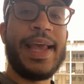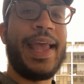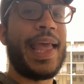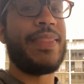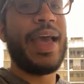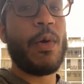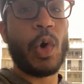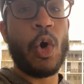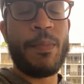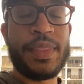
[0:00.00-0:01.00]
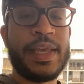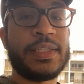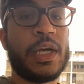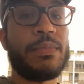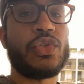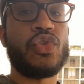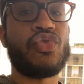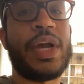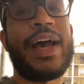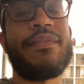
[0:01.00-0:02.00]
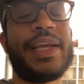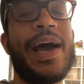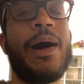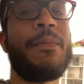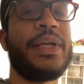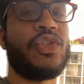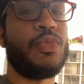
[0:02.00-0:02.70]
and that will open things up to draft Kyle Pitts.